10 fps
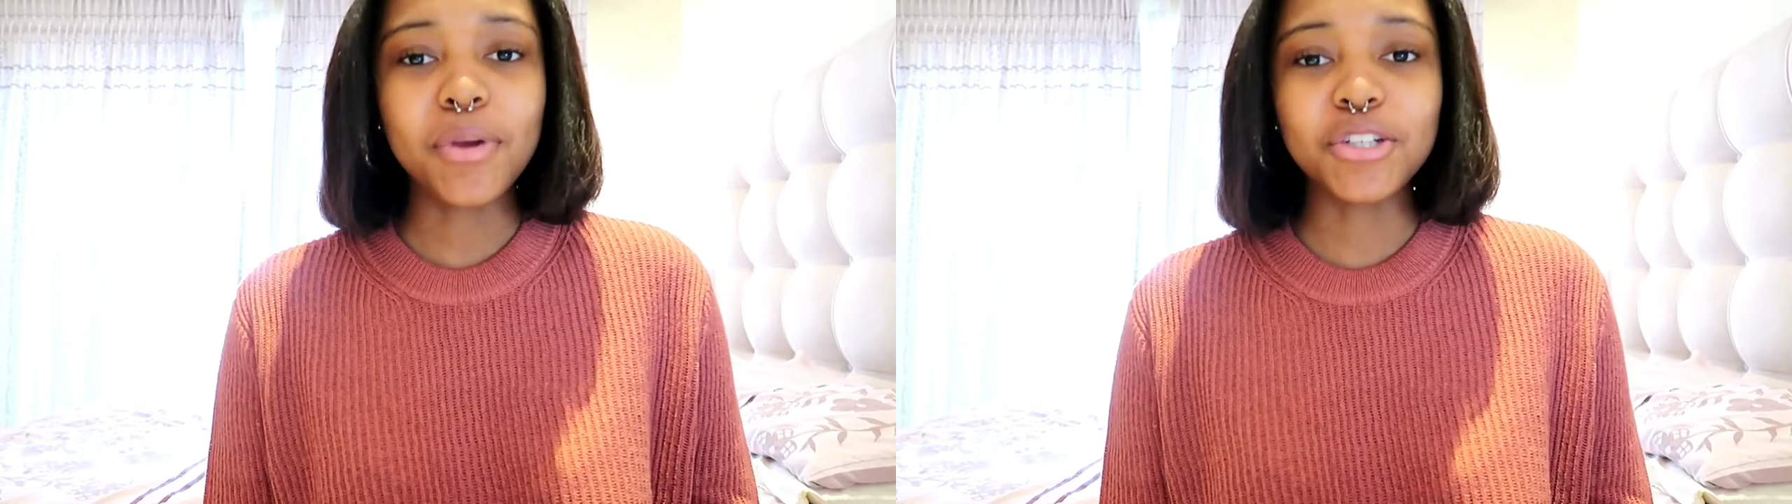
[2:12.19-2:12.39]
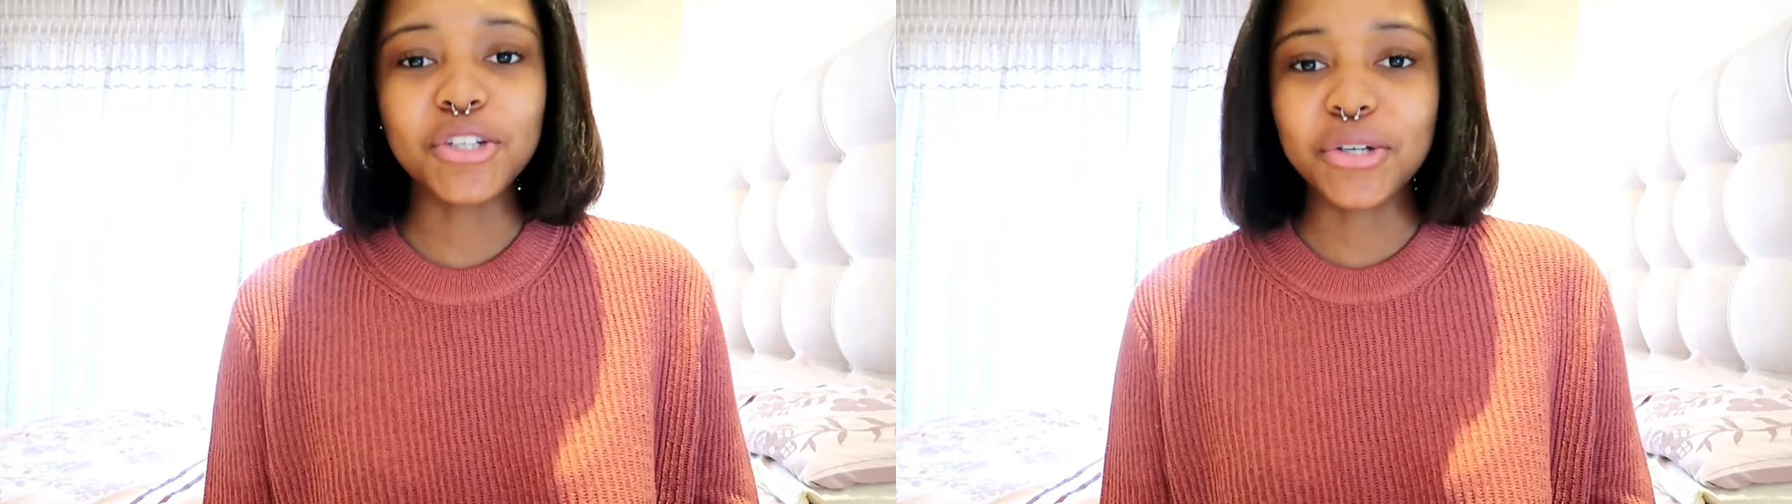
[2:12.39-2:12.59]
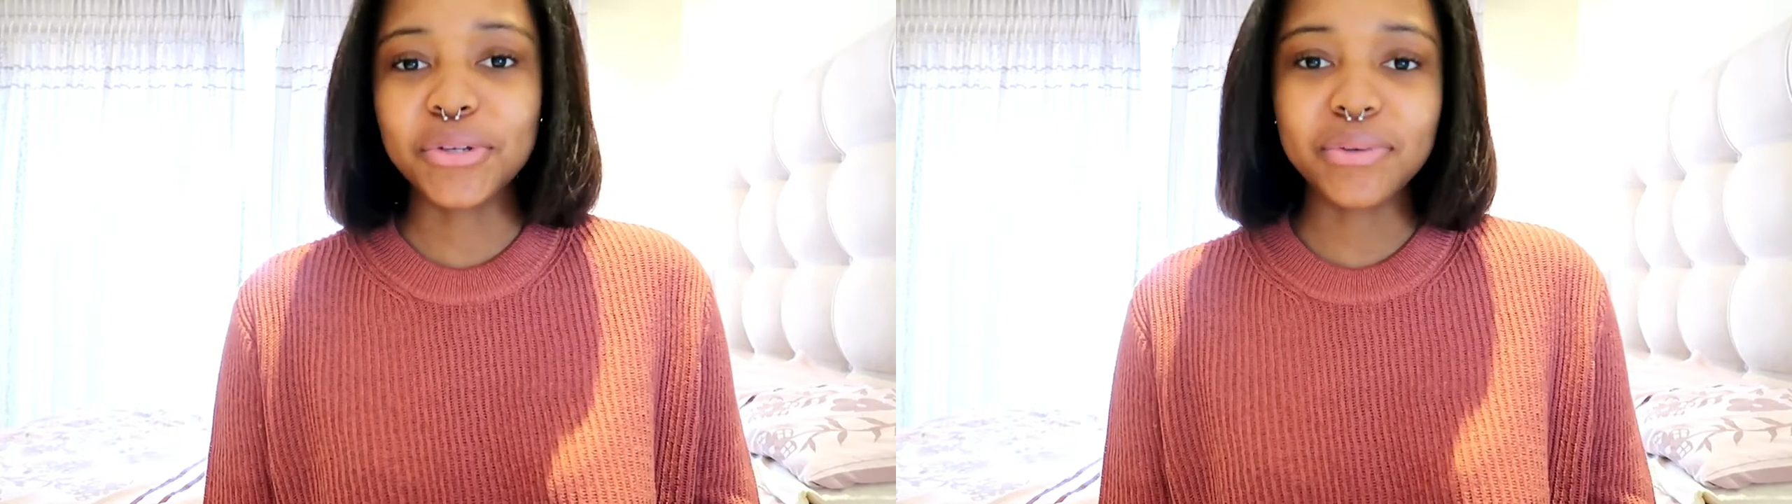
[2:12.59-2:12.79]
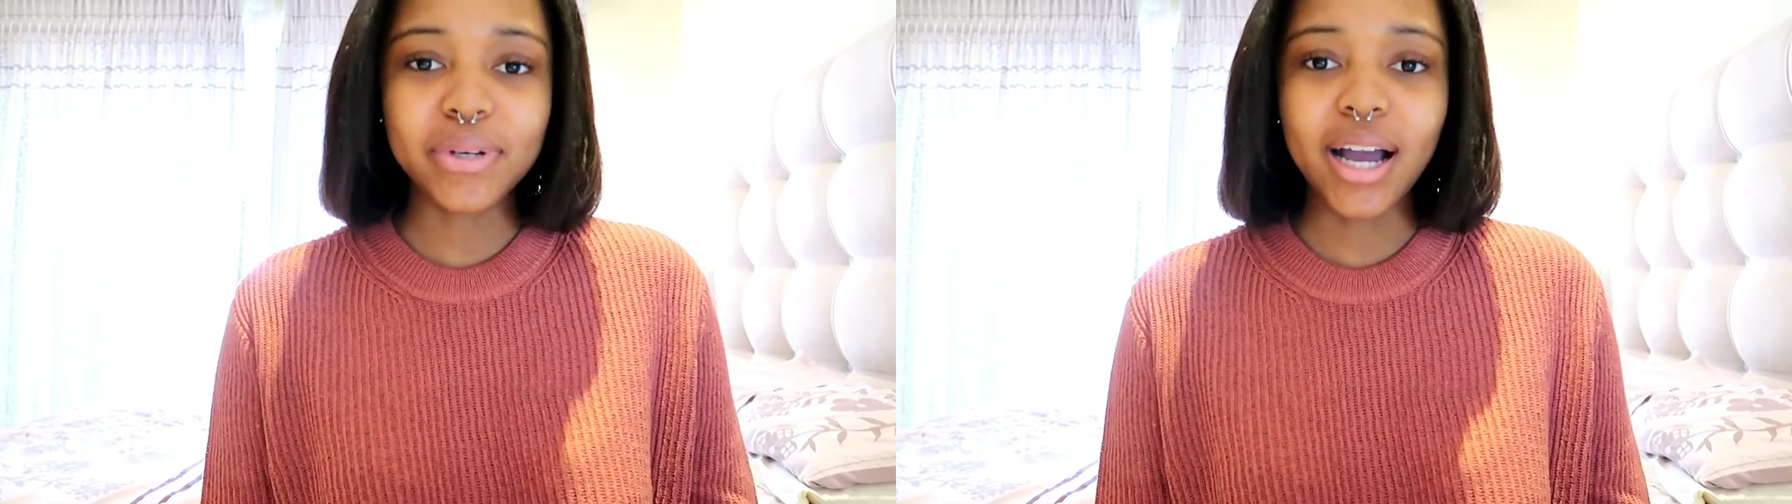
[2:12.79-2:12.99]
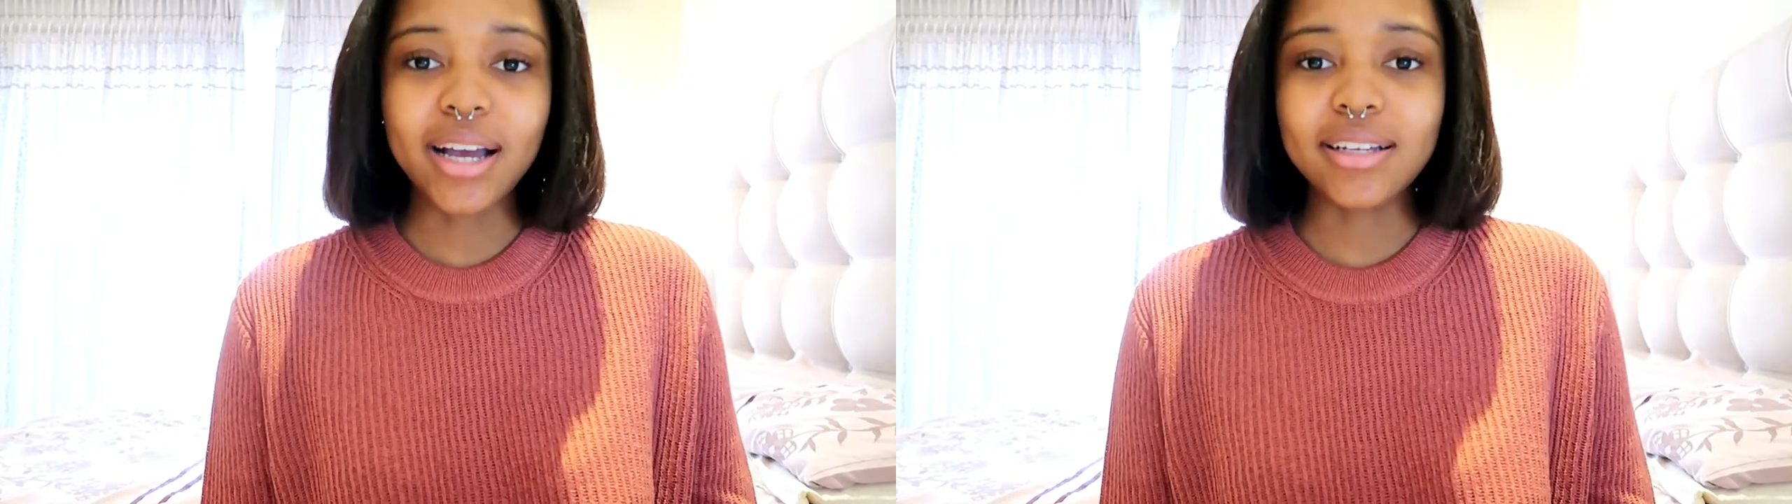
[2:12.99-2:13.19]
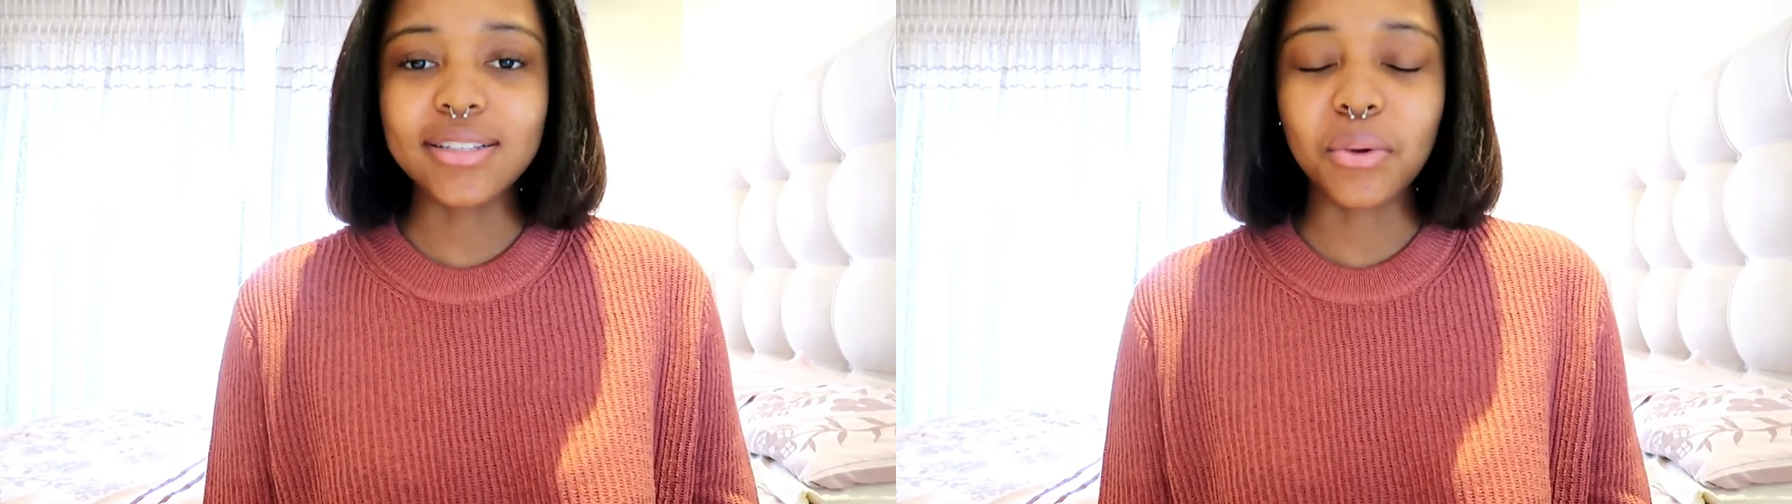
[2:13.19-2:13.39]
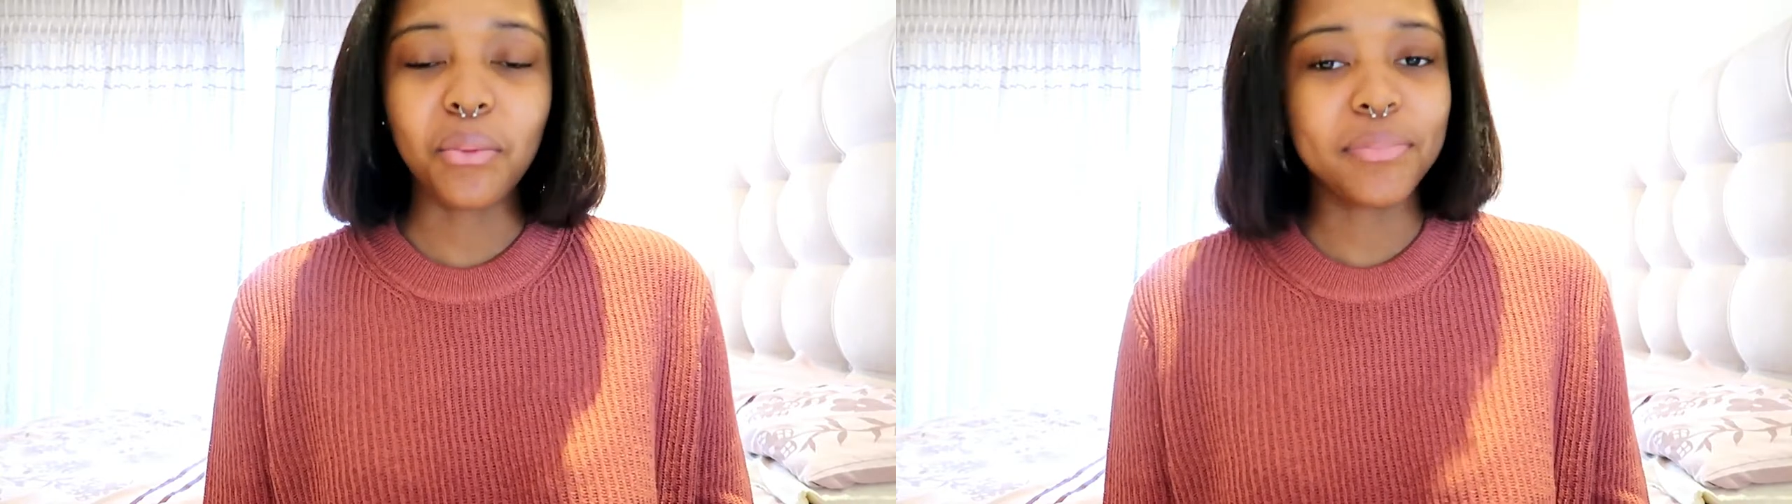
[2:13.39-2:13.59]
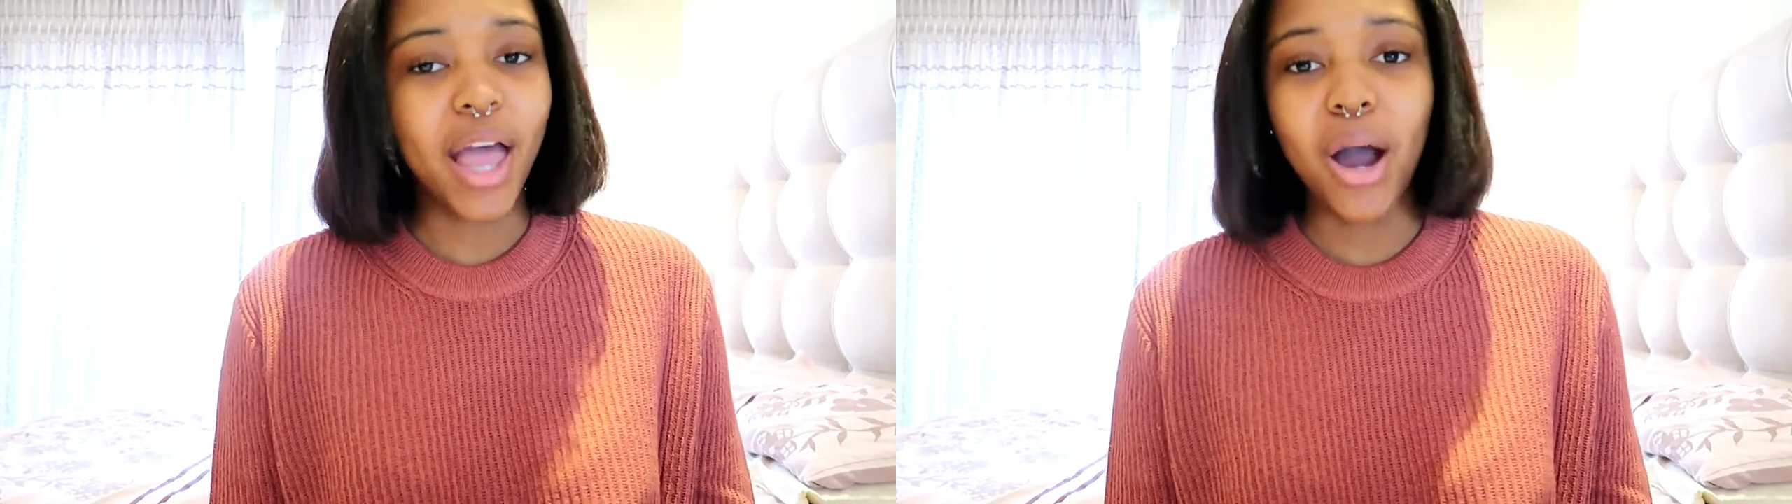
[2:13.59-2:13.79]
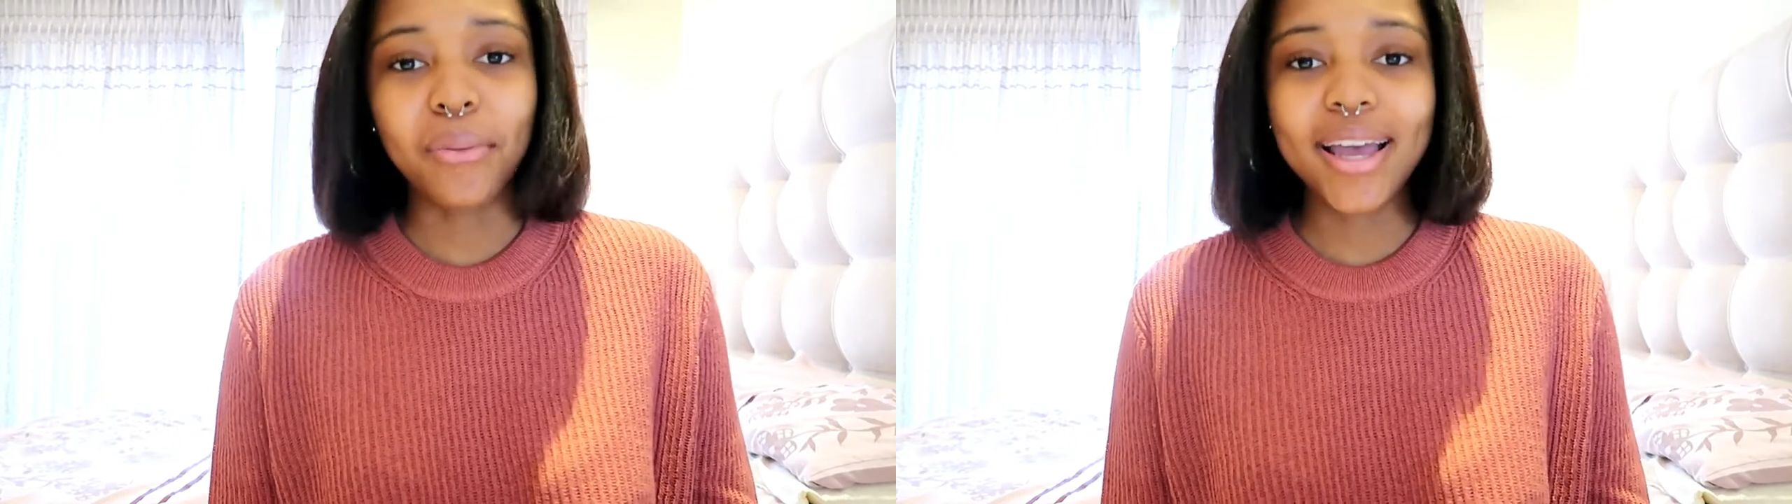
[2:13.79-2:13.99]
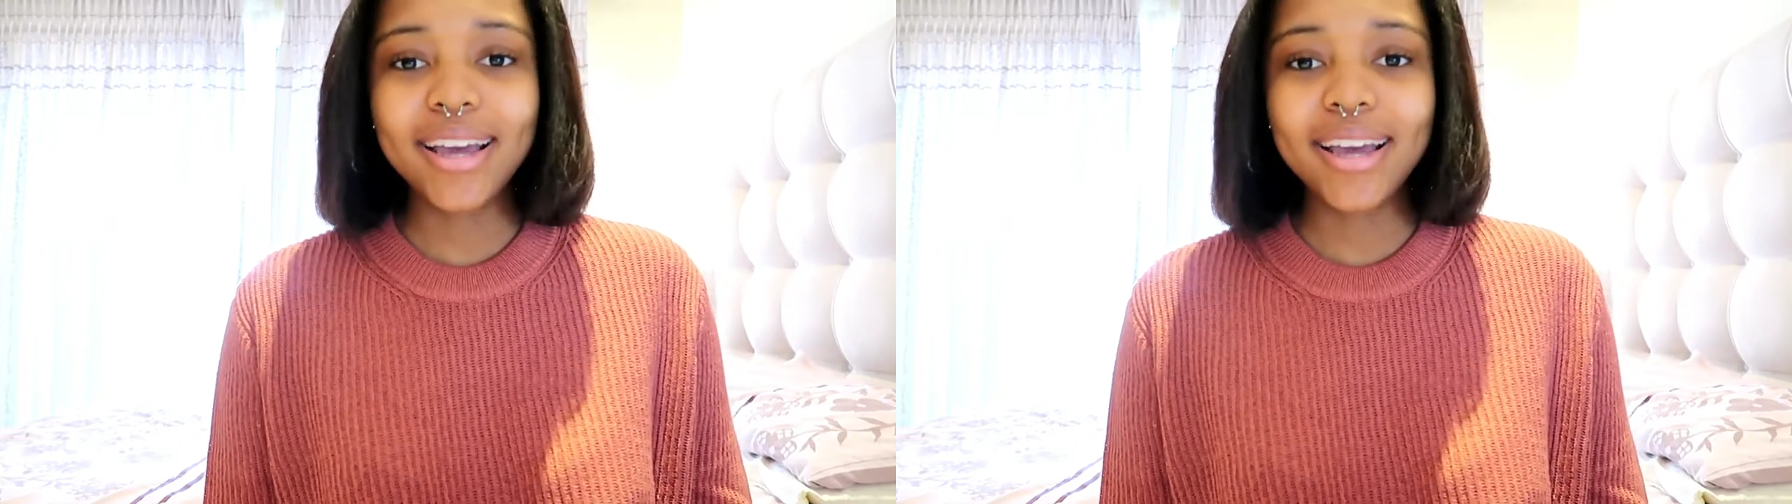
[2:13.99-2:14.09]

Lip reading: and show you guys how I